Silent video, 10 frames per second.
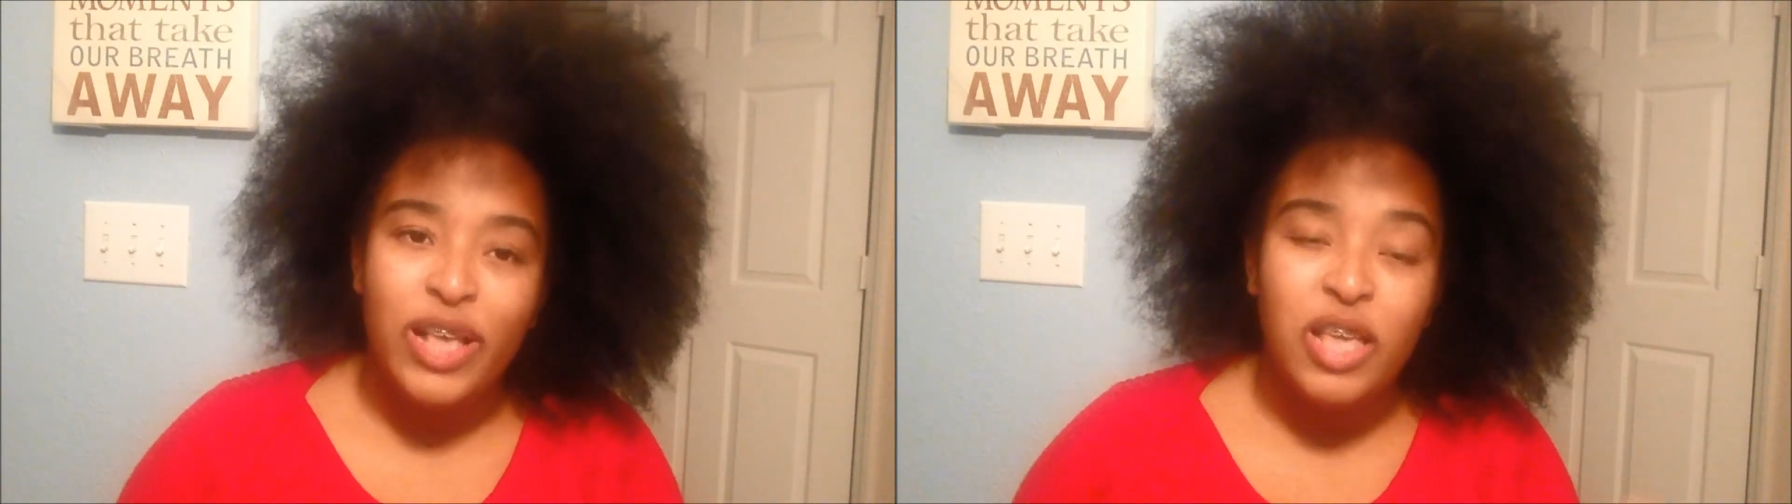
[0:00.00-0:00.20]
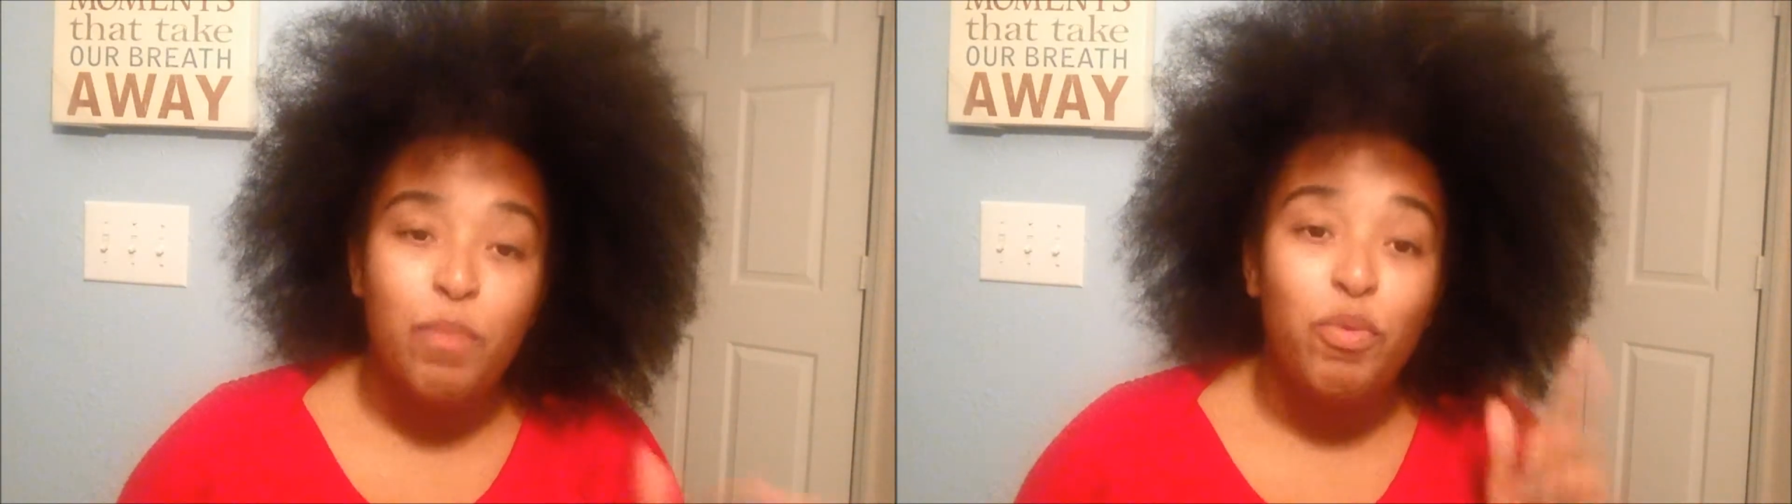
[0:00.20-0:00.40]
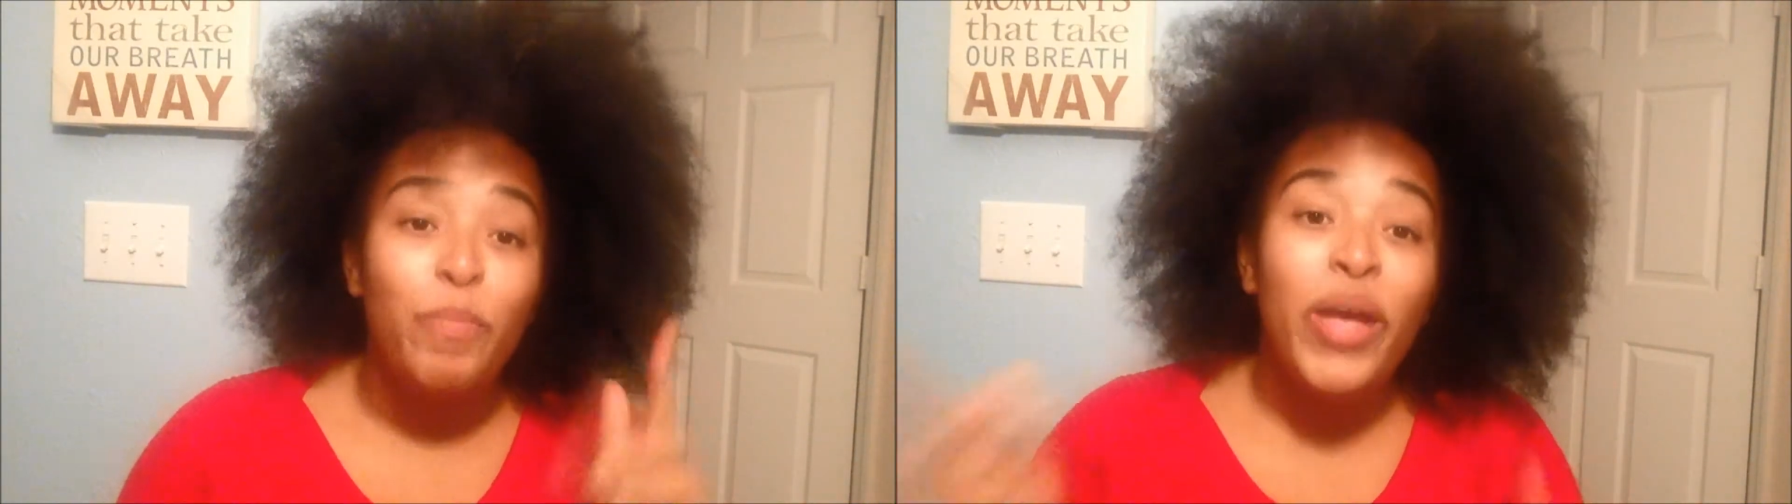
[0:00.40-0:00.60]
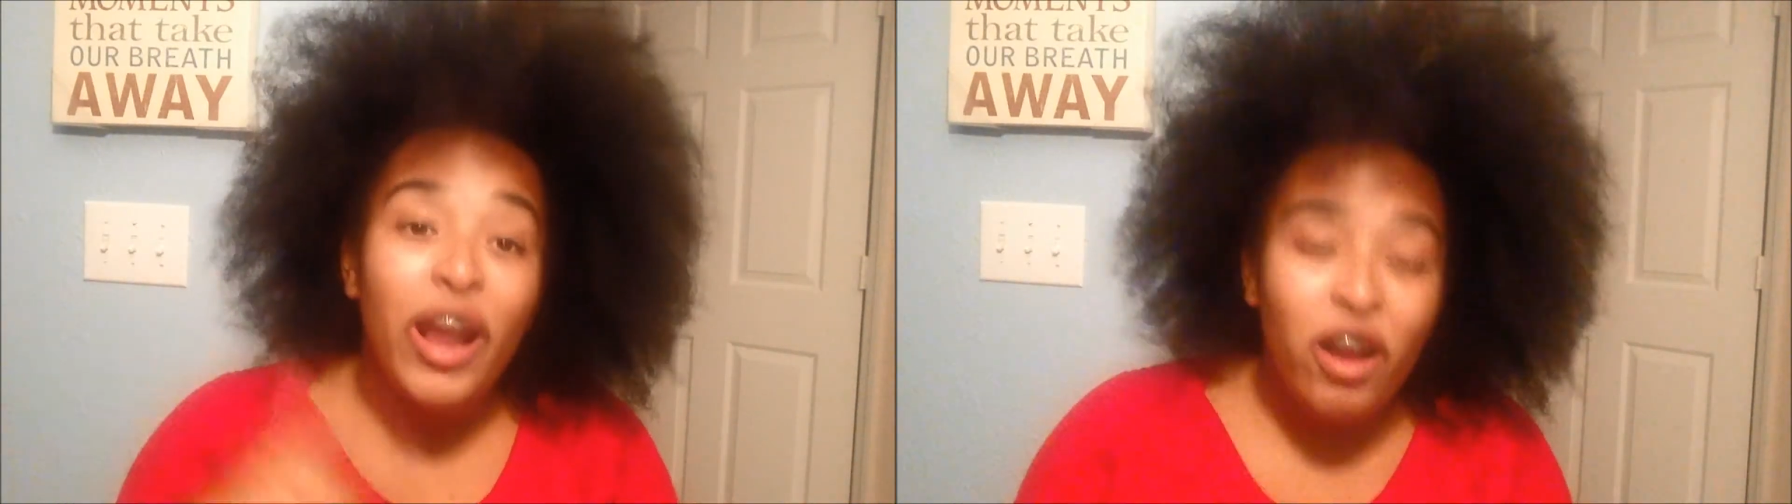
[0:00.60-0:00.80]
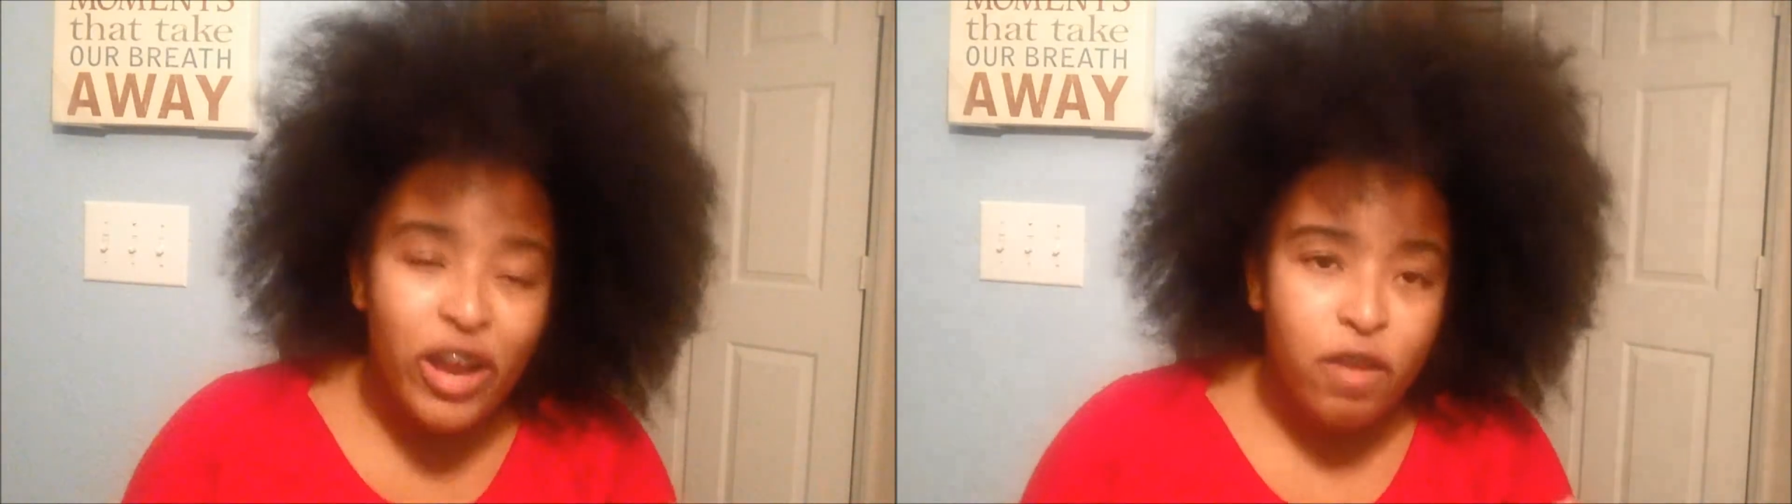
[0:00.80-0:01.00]
as I'm
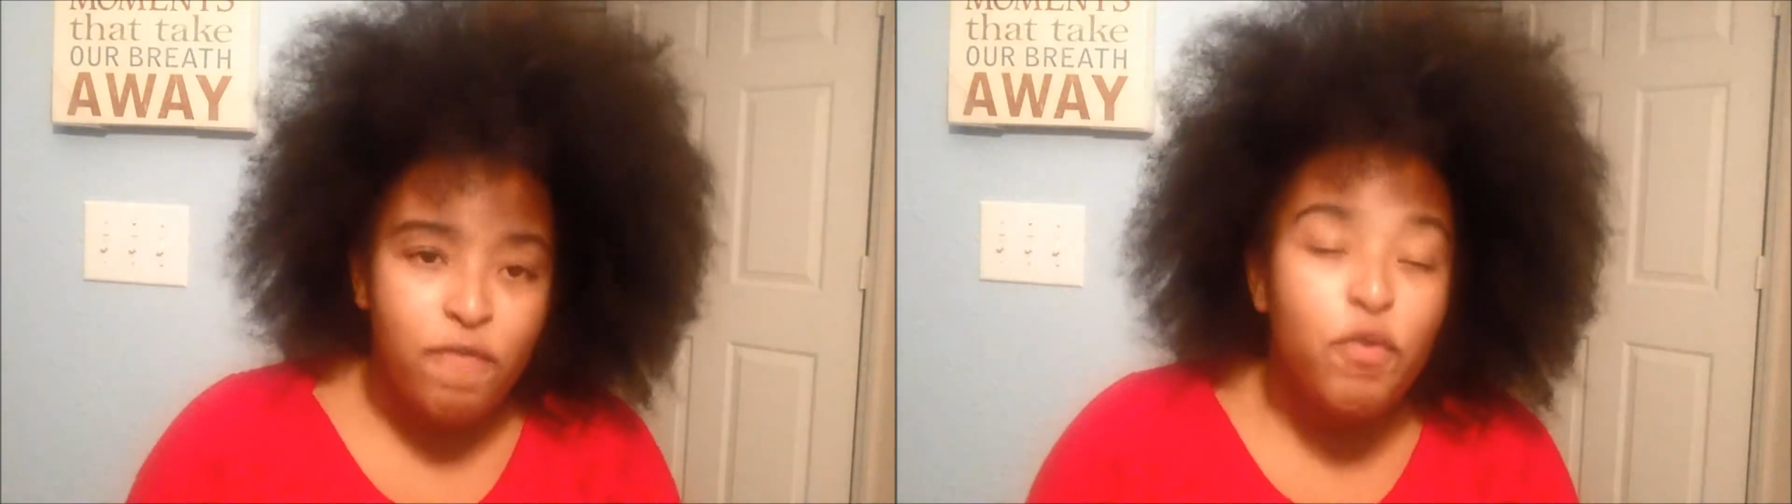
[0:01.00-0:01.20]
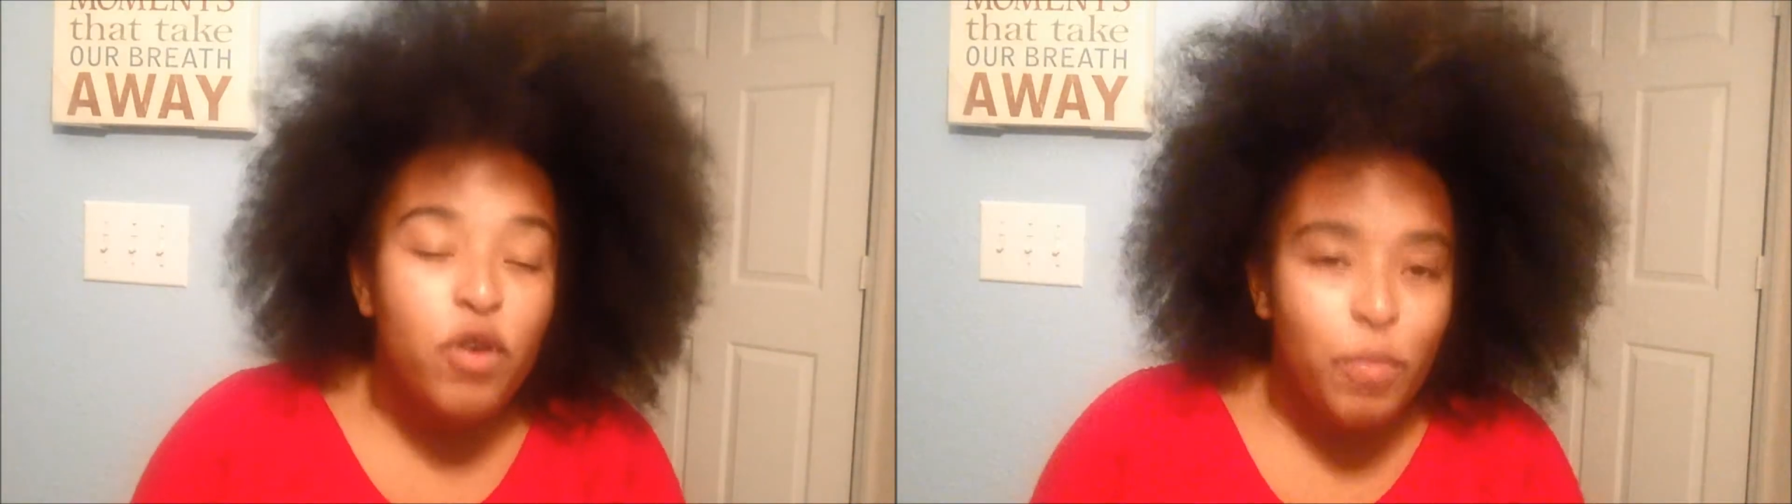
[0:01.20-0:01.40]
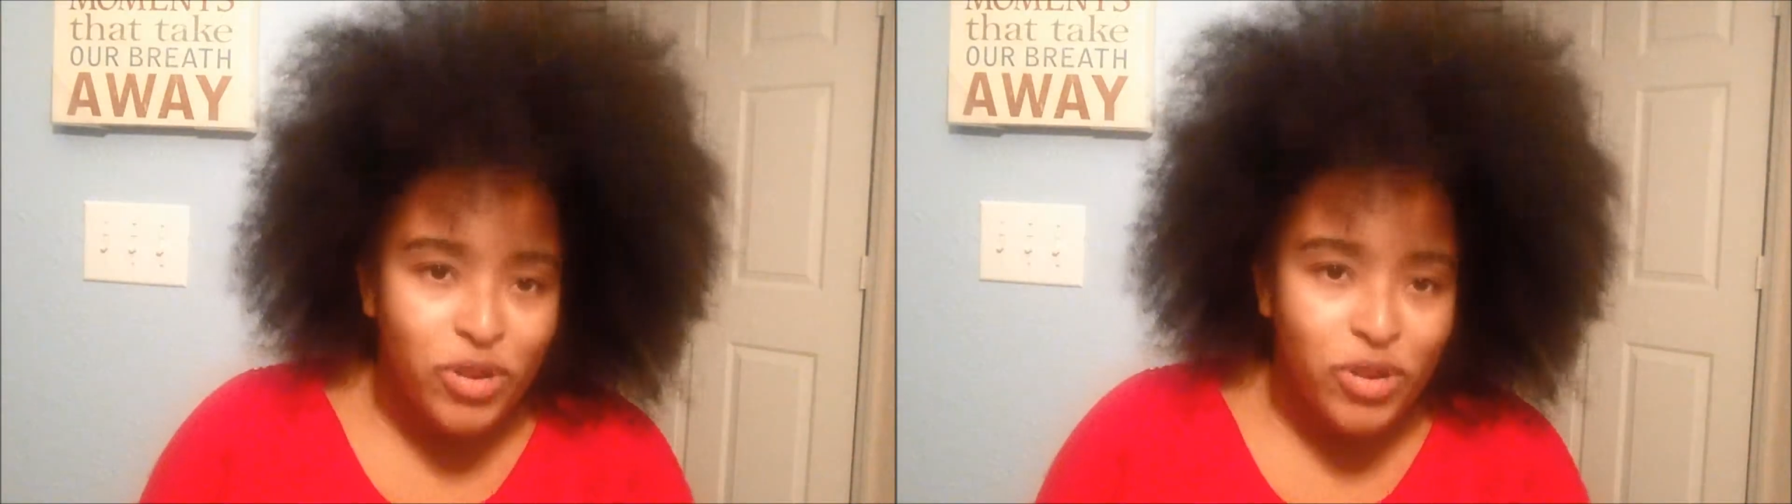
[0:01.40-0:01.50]
preparing for